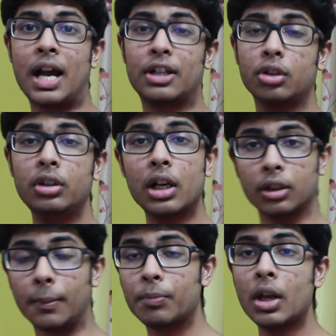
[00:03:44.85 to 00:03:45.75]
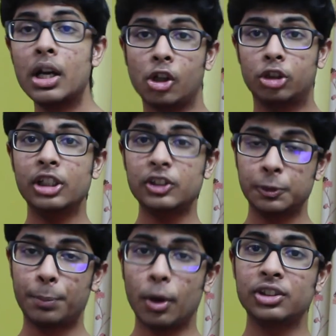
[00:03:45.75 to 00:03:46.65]
acts on the other. Now this
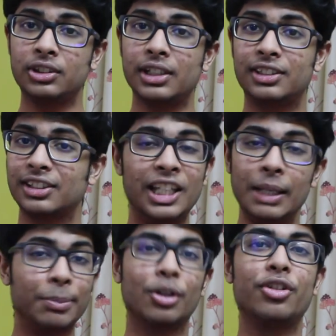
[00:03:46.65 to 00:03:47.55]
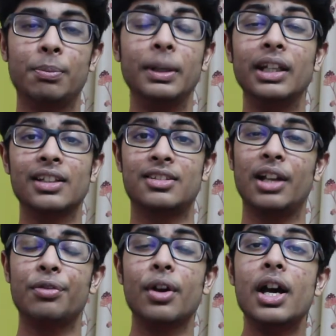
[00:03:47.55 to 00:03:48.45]
process keeps on repeating
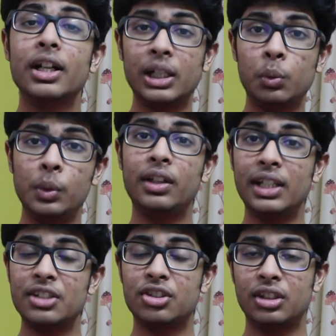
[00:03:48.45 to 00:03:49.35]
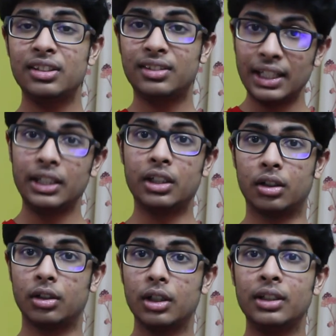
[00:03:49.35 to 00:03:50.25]
itself till we reach the
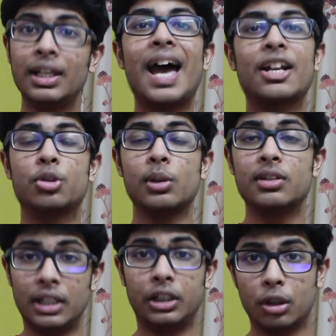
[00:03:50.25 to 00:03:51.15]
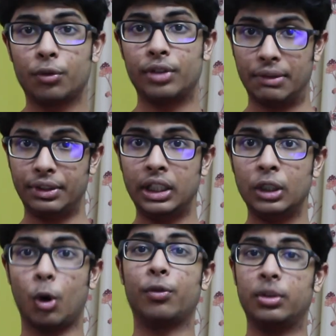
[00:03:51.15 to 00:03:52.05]
center, the actual center of
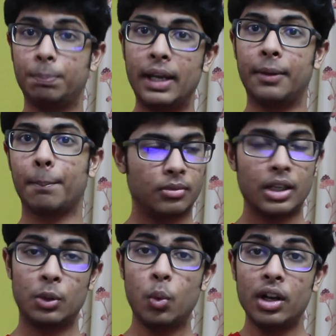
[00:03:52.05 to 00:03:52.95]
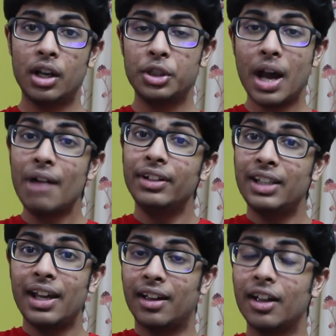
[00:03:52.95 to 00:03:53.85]
gravity of the pen. And voila, you have it
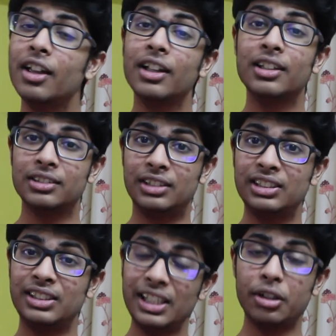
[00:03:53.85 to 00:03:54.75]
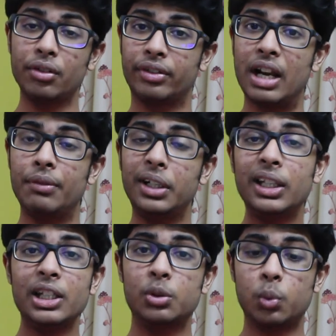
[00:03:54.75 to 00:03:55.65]
there. The center of gravity
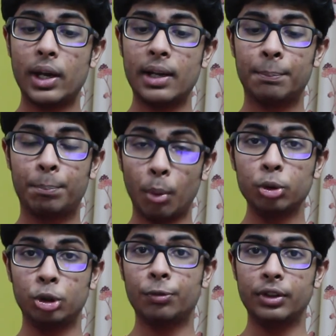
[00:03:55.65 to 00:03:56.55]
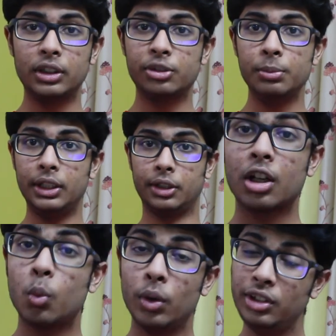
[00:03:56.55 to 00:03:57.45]
is where both your fingers meet.
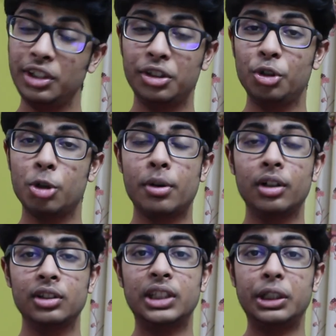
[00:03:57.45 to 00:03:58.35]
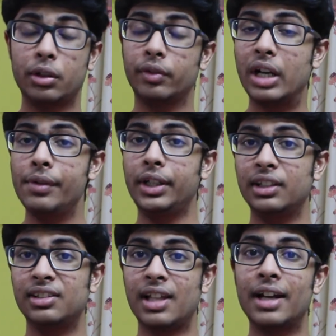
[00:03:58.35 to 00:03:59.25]
Now one thing to know about the center of
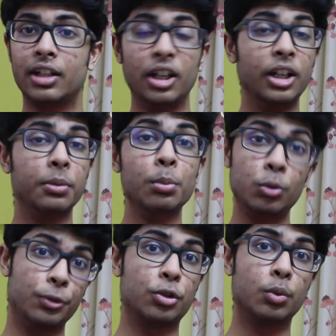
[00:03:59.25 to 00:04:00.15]
gravity is that it moves